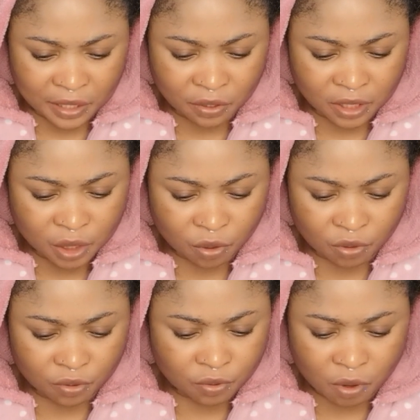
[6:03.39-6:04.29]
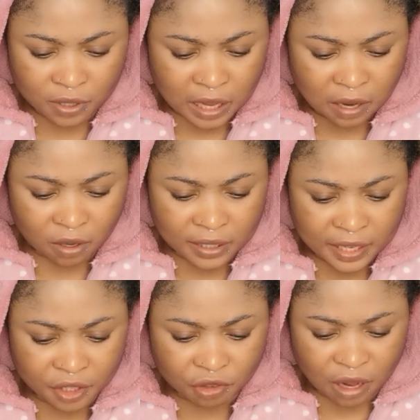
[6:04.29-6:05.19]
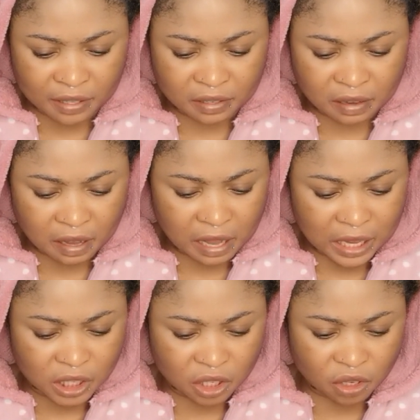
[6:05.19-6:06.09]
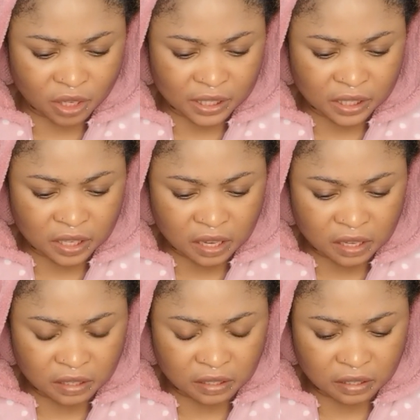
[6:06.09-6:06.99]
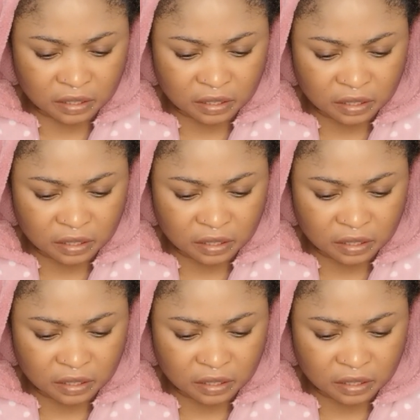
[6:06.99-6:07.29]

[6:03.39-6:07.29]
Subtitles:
They only wrote carrot extract here, antioxidants,